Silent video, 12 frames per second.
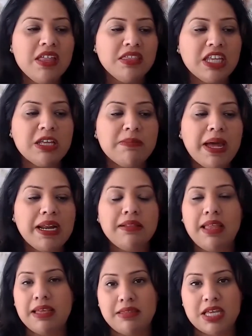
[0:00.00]
Think about it
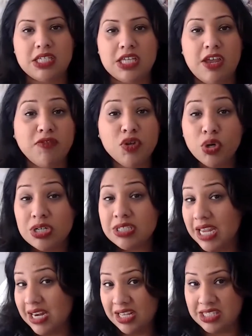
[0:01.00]
like this. If you're
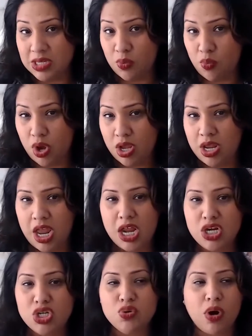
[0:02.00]
dating someone
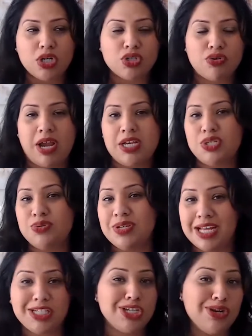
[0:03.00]
and you are trying to
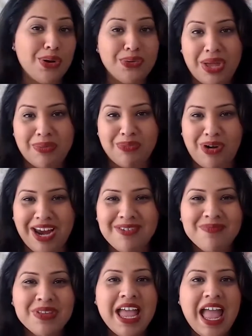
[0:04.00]
get to know them, right?
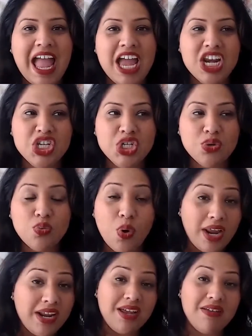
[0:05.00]
And you
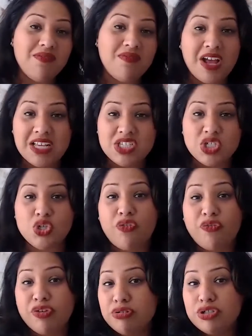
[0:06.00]
want to invest your
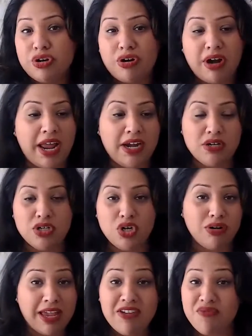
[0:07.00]
future and
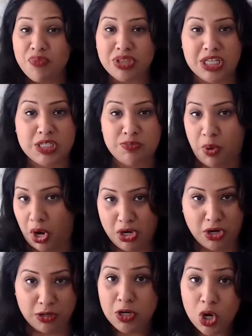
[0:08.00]
your life with this partner
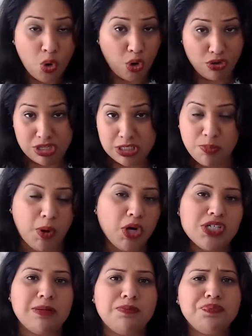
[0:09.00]
or this
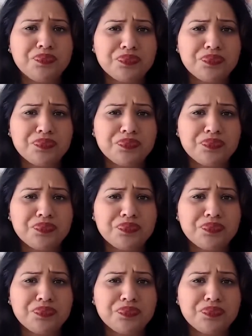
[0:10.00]
person,